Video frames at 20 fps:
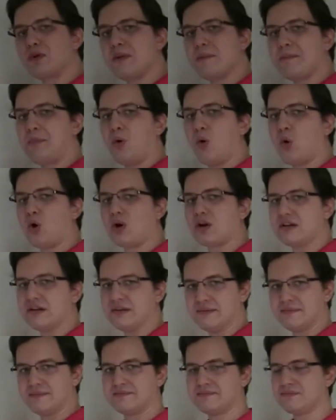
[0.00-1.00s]

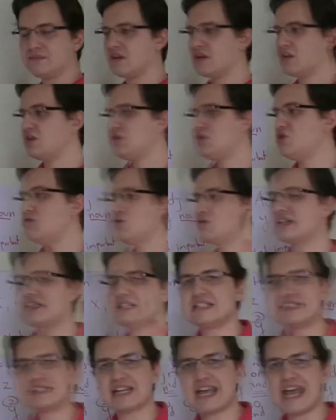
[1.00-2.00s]
important. You
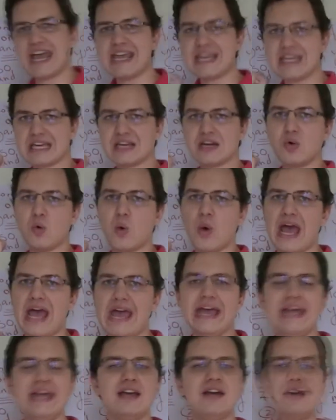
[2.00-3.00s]
can take it
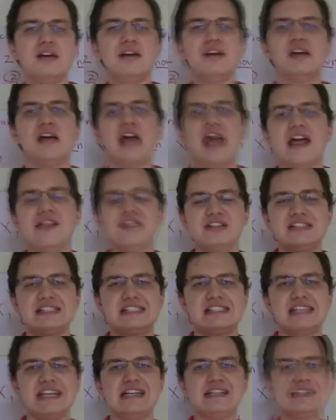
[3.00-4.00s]
away, and
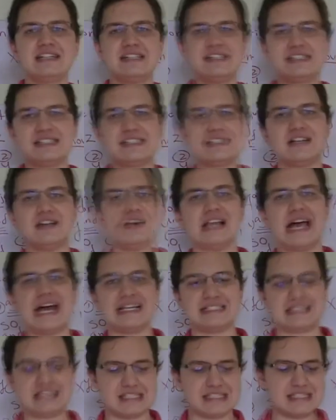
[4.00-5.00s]
the sentence still
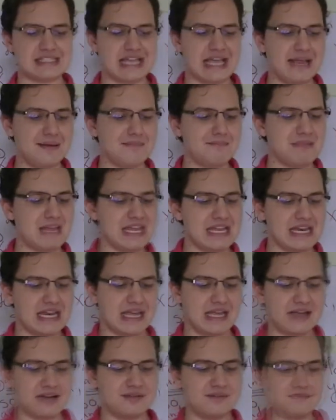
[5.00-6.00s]
has the same
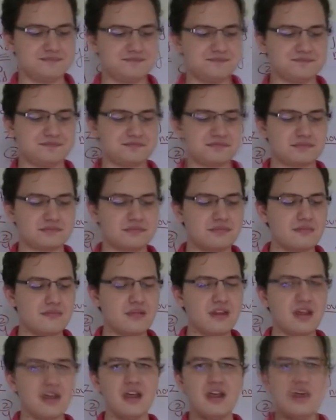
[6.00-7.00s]
meaning.
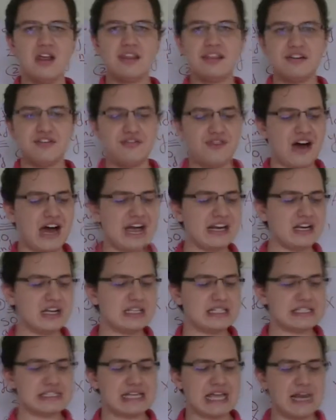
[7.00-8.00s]
The
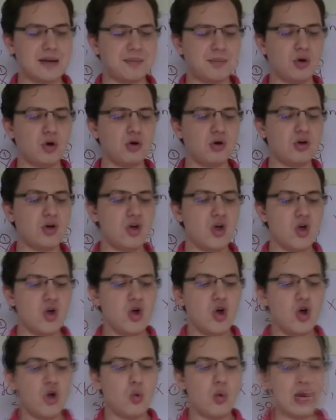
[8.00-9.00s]
final example,
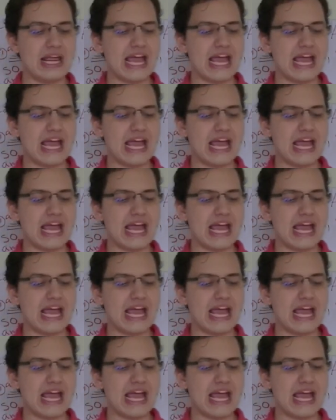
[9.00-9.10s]
we